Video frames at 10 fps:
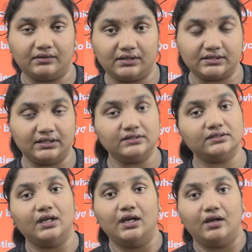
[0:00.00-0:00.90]
these
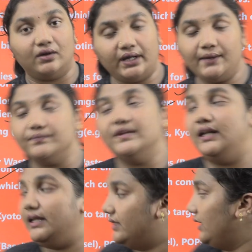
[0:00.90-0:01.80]
things. Okay, like